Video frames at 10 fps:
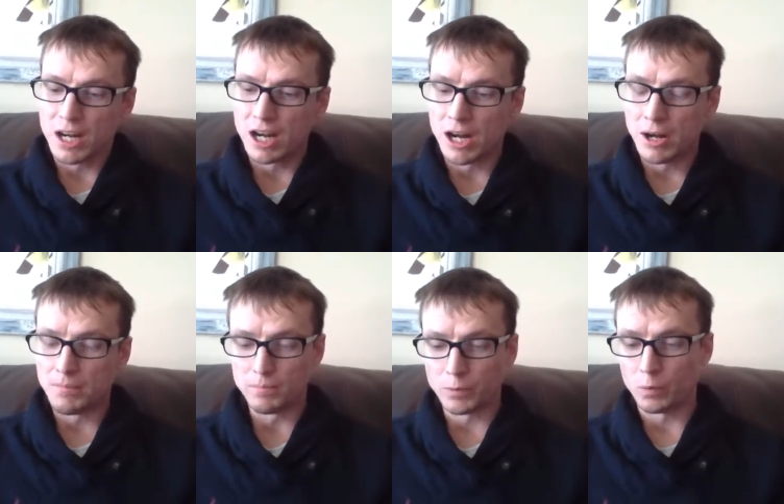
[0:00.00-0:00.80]

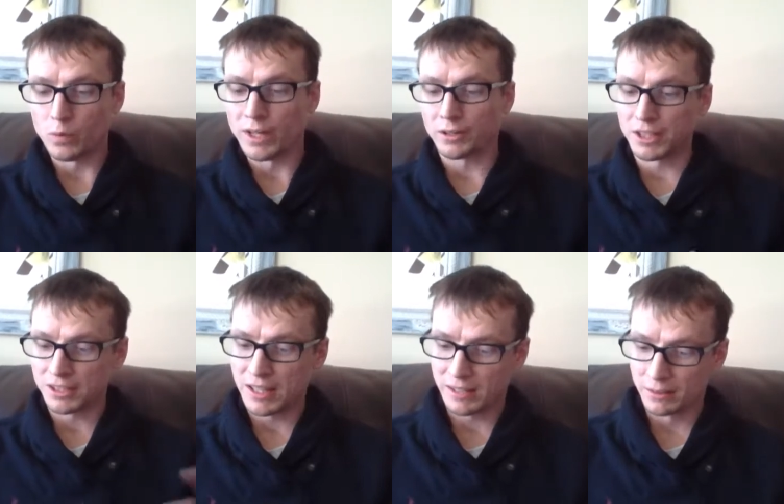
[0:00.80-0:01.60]
And I'll get
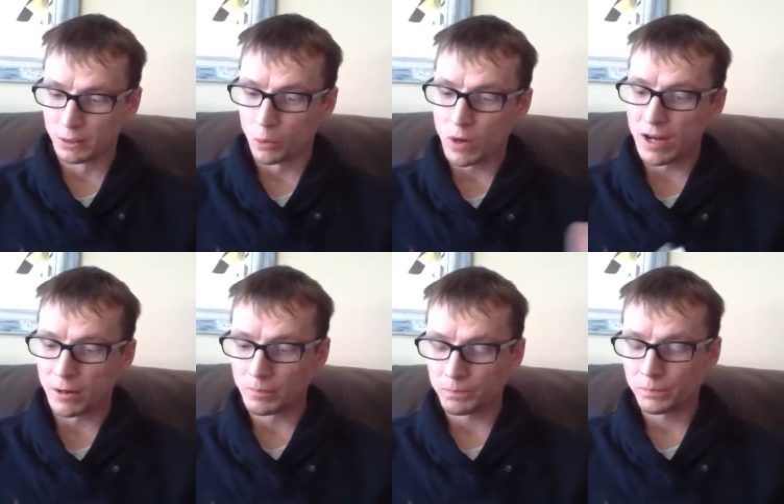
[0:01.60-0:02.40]
to that in a little
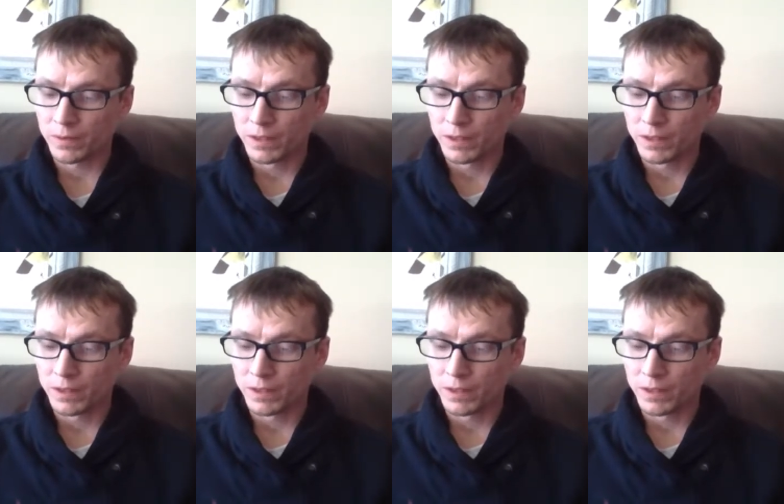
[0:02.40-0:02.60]
while.